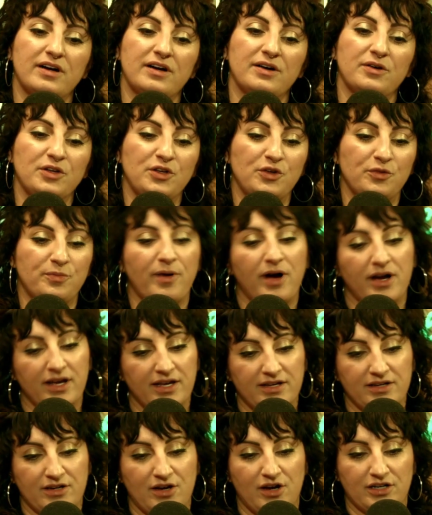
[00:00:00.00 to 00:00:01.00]
you buy
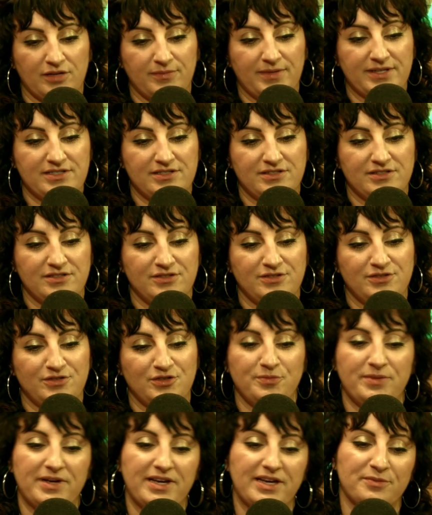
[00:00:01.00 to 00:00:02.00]
a condom that's
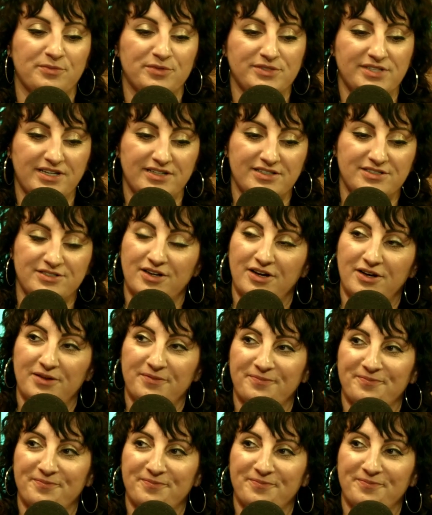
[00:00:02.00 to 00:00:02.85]
too big and pretend it's not?